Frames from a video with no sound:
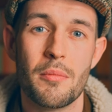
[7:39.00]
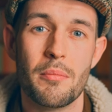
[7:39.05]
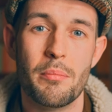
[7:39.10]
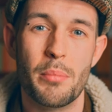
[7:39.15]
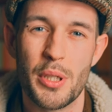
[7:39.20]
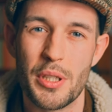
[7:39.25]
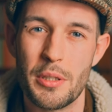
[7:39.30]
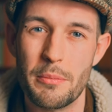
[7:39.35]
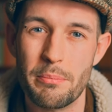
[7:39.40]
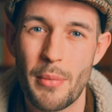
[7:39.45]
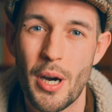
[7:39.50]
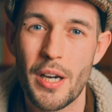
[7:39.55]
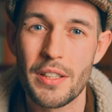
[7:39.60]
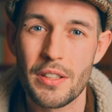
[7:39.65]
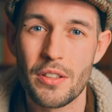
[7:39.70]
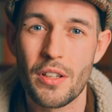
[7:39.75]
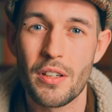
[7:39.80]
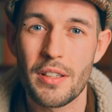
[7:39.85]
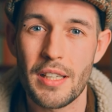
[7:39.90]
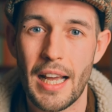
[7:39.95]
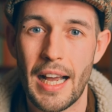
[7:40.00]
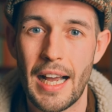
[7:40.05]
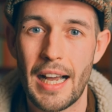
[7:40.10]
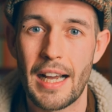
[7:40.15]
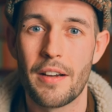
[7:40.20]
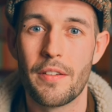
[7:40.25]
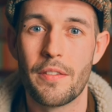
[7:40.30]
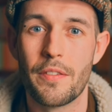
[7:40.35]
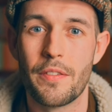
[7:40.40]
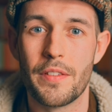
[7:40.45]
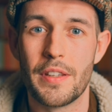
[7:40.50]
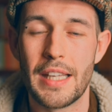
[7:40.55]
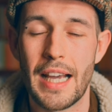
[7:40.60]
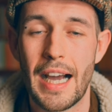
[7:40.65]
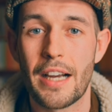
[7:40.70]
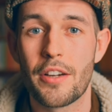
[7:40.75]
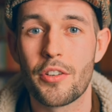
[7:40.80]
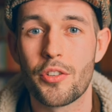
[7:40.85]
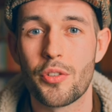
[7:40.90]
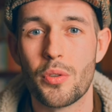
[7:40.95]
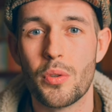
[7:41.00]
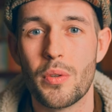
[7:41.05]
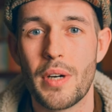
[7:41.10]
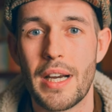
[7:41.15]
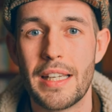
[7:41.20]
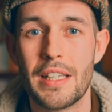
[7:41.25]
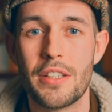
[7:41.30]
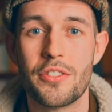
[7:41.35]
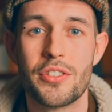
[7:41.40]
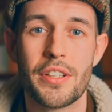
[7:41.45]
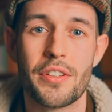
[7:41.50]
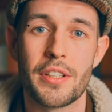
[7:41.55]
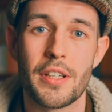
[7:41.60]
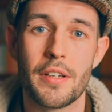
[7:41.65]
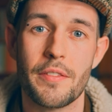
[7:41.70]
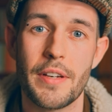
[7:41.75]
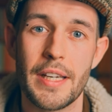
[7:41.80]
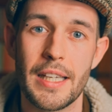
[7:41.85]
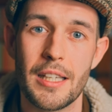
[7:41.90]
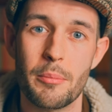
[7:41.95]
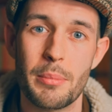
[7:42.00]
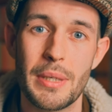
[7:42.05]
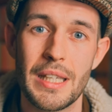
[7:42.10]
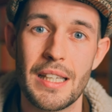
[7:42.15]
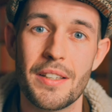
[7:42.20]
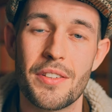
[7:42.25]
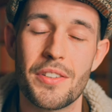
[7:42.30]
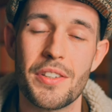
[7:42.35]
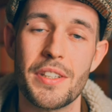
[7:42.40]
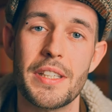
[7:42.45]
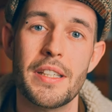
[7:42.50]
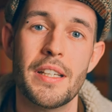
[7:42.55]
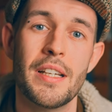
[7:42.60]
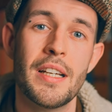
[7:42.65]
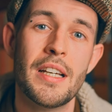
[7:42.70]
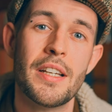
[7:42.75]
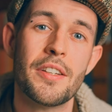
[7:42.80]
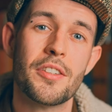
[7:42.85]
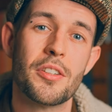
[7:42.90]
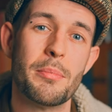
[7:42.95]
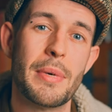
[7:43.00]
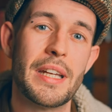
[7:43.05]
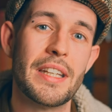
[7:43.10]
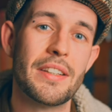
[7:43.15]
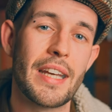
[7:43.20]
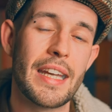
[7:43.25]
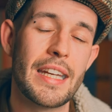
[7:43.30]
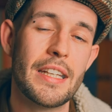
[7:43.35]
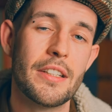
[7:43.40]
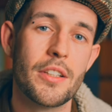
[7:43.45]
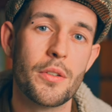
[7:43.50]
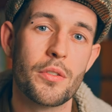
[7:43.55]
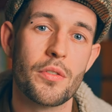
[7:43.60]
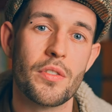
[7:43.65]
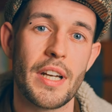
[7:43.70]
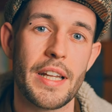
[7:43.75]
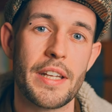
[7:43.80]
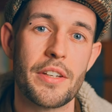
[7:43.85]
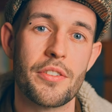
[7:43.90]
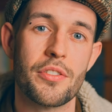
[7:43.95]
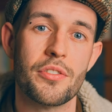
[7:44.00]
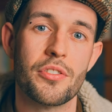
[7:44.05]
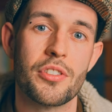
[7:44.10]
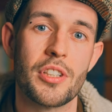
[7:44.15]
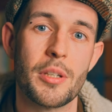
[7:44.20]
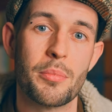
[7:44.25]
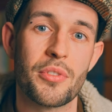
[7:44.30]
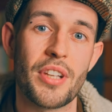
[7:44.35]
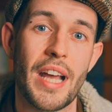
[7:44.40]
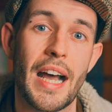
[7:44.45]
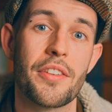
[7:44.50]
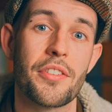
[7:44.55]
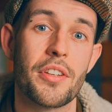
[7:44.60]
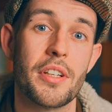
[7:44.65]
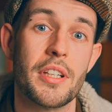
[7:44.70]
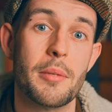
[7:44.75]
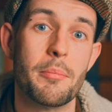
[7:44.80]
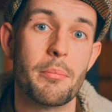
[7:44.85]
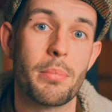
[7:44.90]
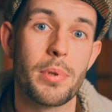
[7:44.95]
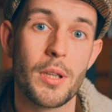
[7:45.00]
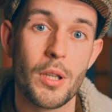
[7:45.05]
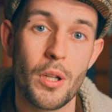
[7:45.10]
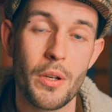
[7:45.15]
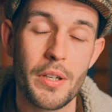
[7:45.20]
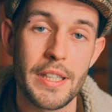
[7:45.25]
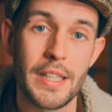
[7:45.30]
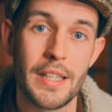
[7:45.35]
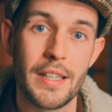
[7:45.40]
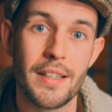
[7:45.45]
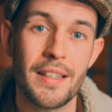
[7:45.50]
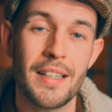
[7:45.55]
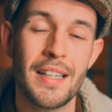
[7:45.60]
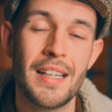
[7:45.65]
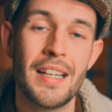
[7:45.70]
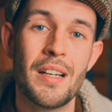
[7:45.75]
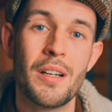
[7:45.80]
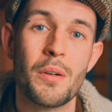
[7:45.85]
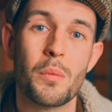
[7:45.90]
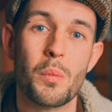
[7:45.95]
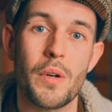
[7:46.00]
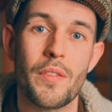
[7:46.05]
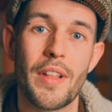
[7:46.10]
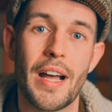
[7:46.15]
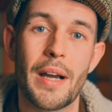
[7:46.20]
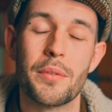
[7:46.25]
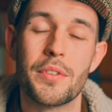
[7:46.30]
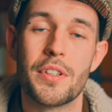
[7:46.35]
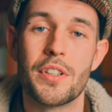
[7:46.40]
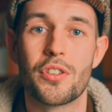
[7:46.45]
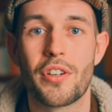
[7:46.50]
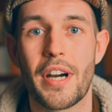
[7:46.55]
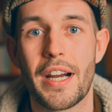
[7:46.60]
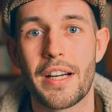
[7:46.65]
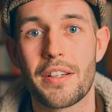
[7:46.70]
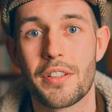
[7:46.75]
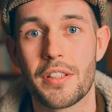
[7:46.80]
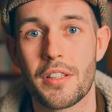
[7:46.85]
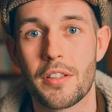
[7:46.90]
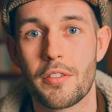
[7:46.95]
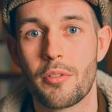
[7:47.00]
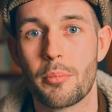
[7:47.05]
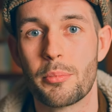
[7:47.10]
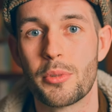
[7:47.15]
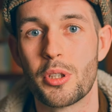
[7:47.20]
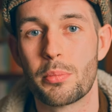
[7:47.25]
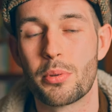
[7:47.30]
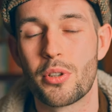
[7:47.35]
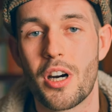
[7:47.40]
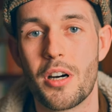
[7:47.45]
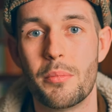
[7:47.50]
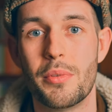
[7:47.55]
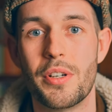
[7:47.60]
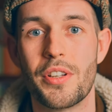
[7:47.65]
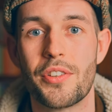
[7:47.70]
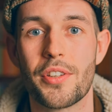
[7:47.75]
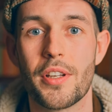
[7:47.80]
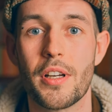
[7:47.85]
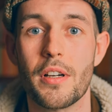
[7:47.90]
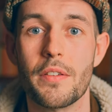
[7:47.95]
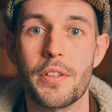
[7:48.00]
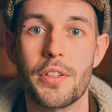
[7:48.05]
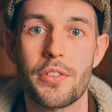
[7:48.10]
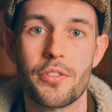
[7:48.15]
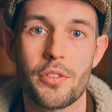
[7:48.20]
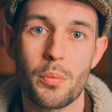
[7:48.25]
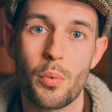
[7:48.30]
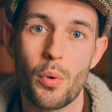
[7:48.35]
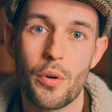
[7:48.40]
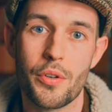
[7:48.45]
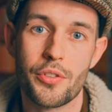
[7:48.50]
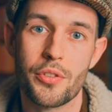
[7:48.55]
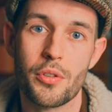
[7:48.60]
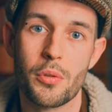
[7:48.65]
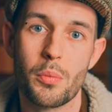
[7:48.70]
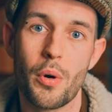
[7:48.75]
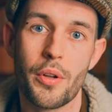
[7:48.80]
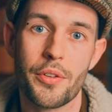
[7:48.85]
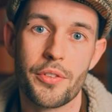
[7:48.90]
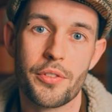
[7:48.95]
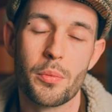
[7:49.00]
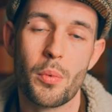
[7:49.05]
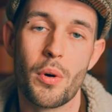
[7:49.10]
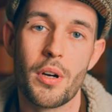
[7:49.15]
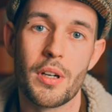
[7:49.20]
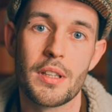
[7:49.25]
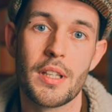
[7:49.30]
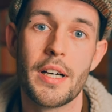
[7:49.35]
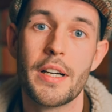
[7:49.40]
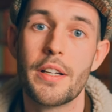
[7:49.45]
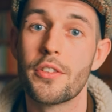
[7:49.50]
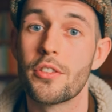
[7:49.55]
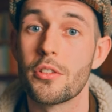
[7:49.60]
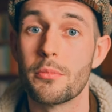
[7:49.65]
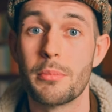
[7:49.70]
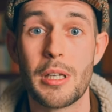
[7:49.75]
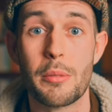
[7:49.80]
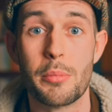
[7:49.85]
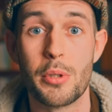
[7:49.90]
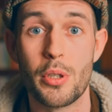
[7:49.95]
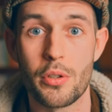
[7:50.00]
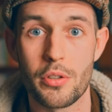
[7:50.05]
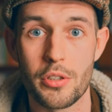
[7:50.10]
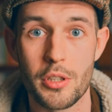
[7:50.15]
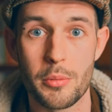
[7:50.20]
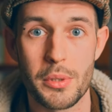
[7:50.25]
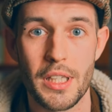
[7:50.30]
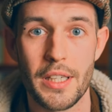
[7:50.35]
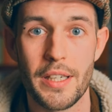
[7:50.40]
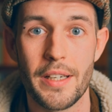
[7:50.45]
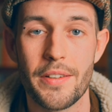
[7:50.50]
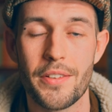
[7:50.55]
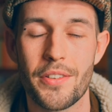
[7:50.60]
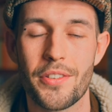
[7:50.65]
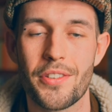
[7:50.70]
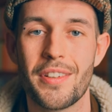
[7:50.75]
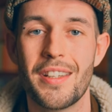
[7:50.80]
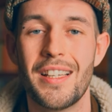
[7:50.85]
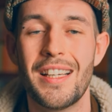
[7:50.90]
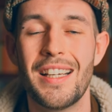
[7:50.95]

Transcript: But you might not have the actual energetic availability to maintain those relationships as an employer without detracting from your primary service towards your one to one clients or maybe your group clients.